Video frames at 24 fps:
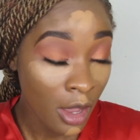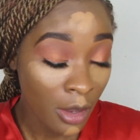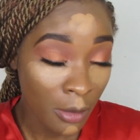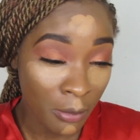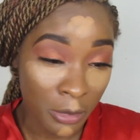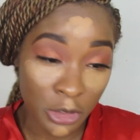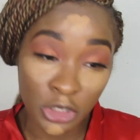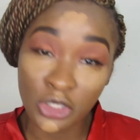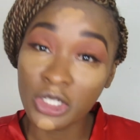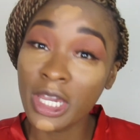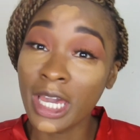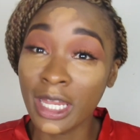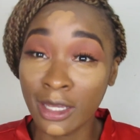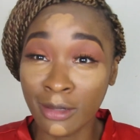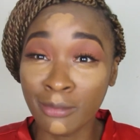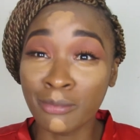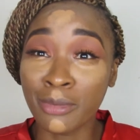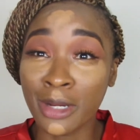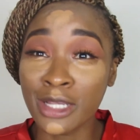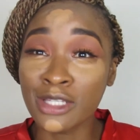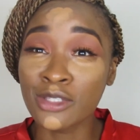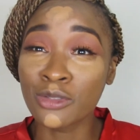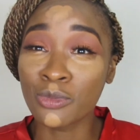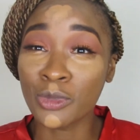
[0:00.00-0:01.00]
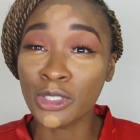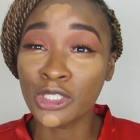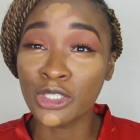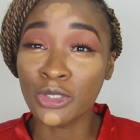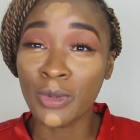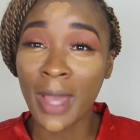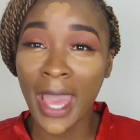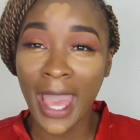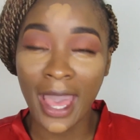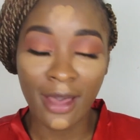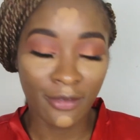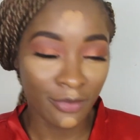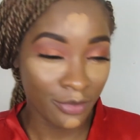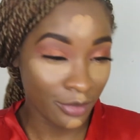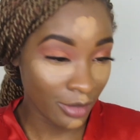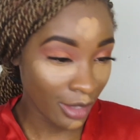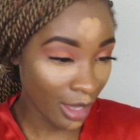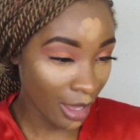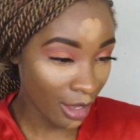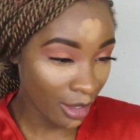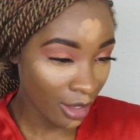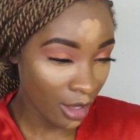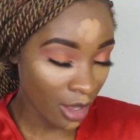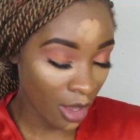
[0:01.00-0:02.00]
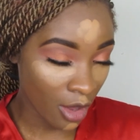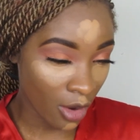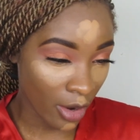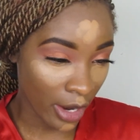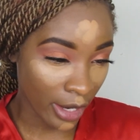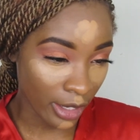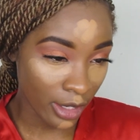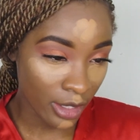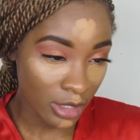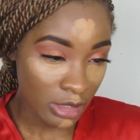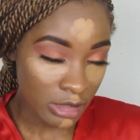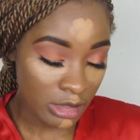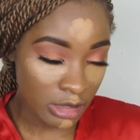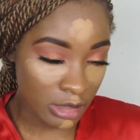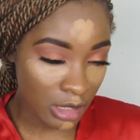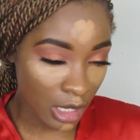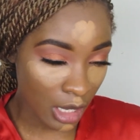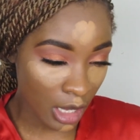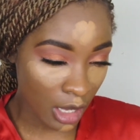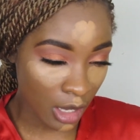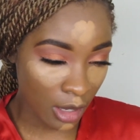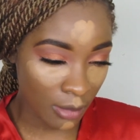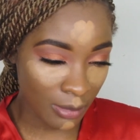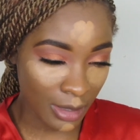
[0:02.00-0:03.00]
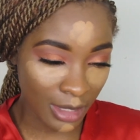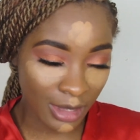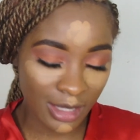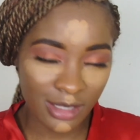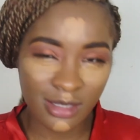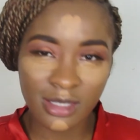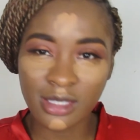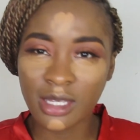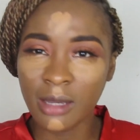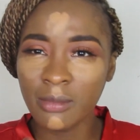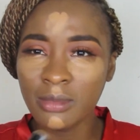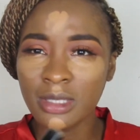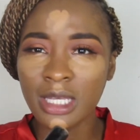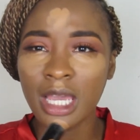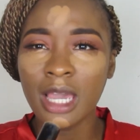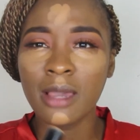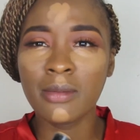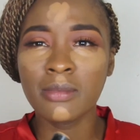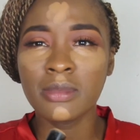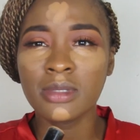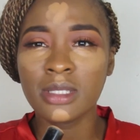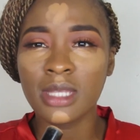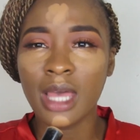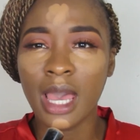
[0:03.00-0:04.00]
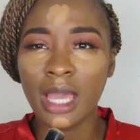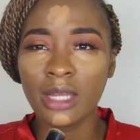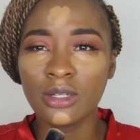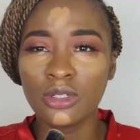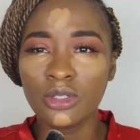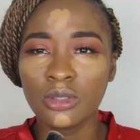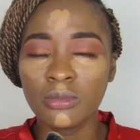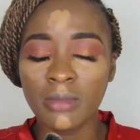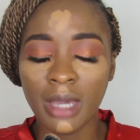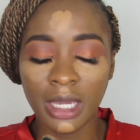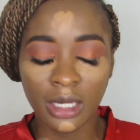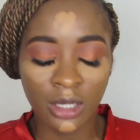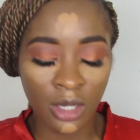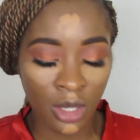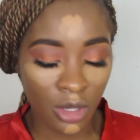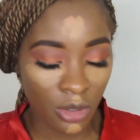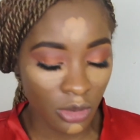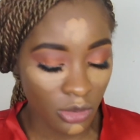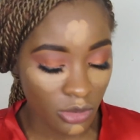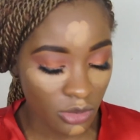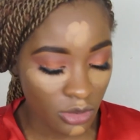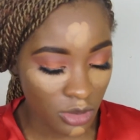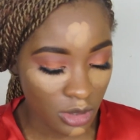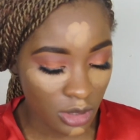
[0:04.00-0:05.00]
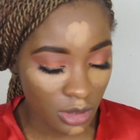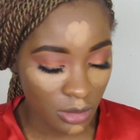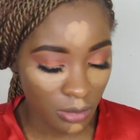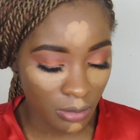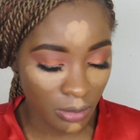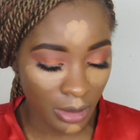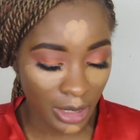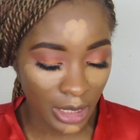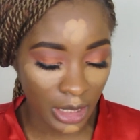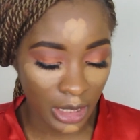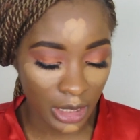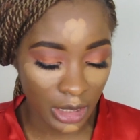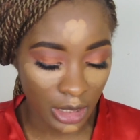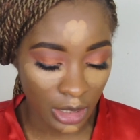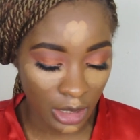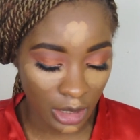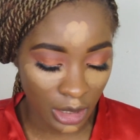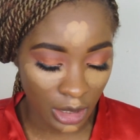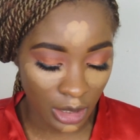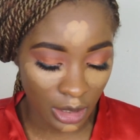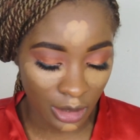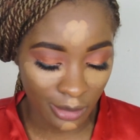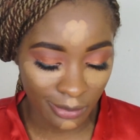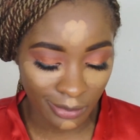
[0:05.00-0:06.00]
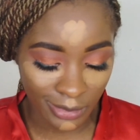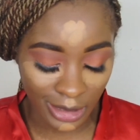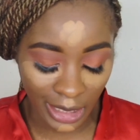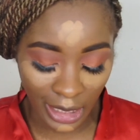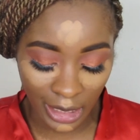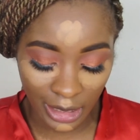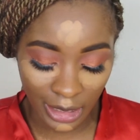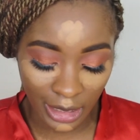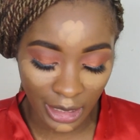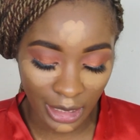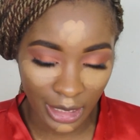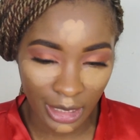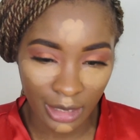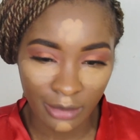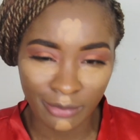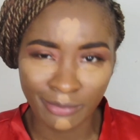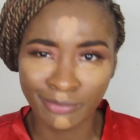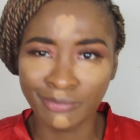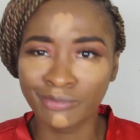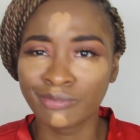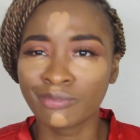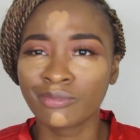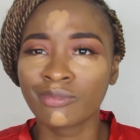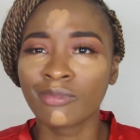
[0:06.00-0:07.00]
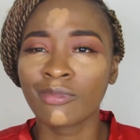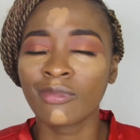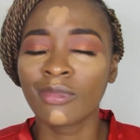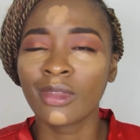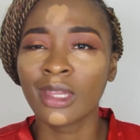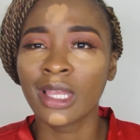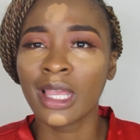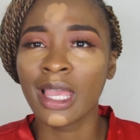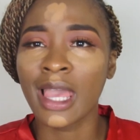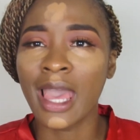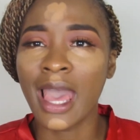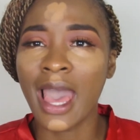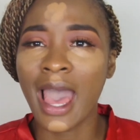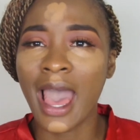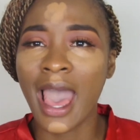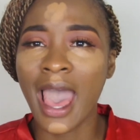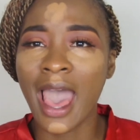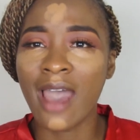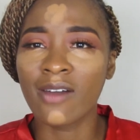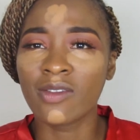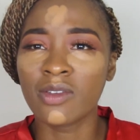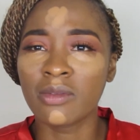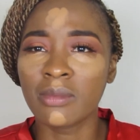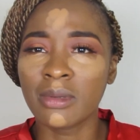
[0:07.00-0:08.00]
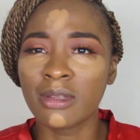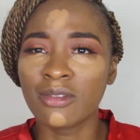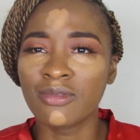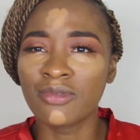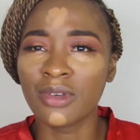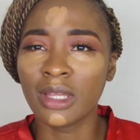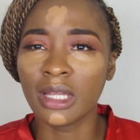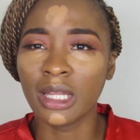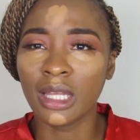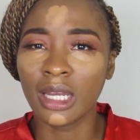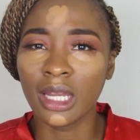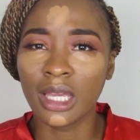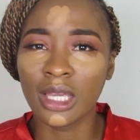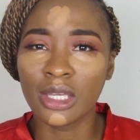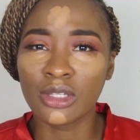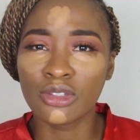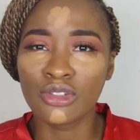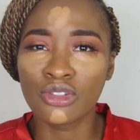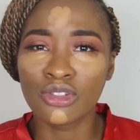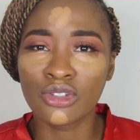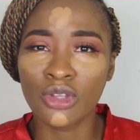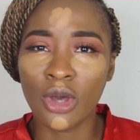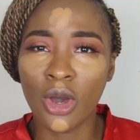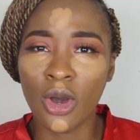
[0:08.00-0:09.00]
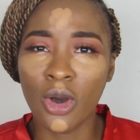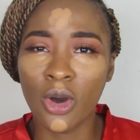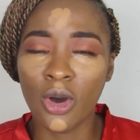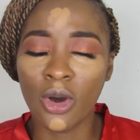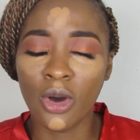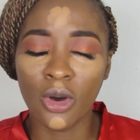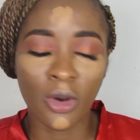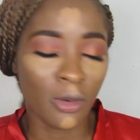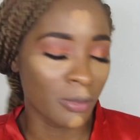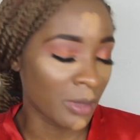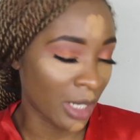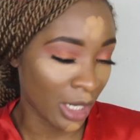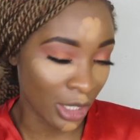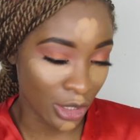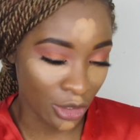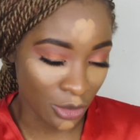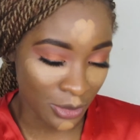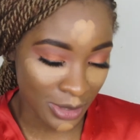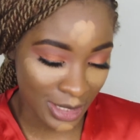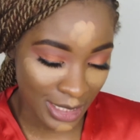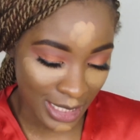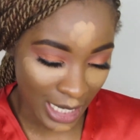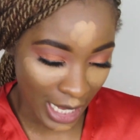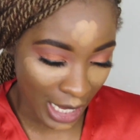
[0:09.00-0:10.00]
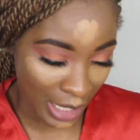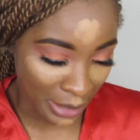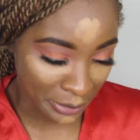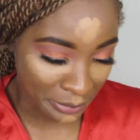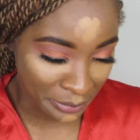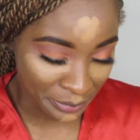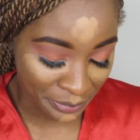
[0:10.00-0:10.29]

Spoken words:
But you gotta embrace what you have, okay? All right. And then sometimes I do my nose, but lately I haven't been feeling it, so I'm not gonna do it today.